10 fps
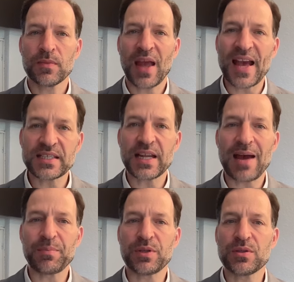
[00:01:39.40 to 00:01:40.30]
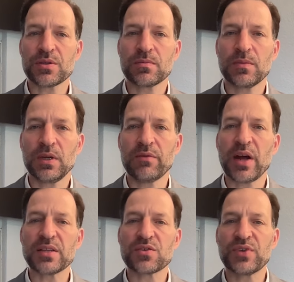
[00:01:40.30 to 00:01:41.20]
As it happens,
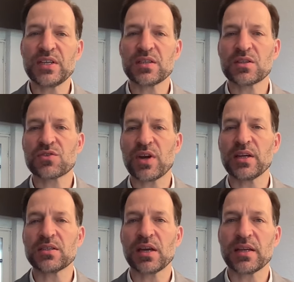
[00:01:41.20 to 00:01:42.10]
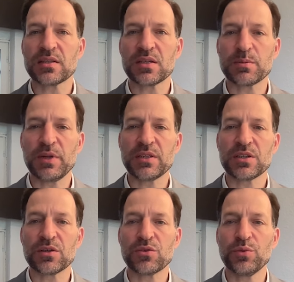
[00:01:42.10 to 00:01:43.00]
Iran's recent strikes against this
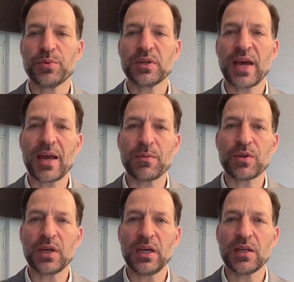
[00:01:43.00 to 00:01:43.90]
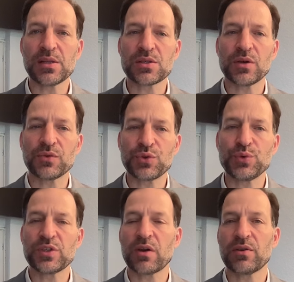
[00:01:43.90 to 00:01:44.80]
militant group came on the heels of
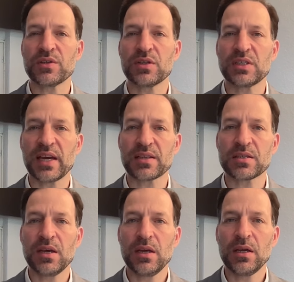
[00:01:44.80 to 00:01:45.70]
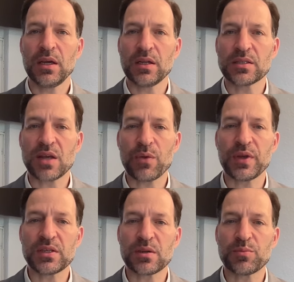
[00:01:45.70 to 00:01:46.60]
two terrorist attacks in its
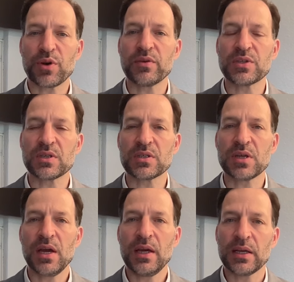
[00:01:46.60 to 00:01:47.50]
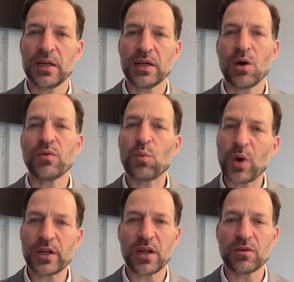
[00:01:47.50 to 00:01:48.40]
southeastern provinces, killing over
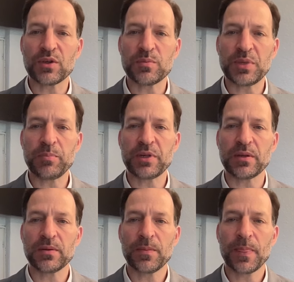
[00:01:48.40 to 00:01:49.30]
100 people.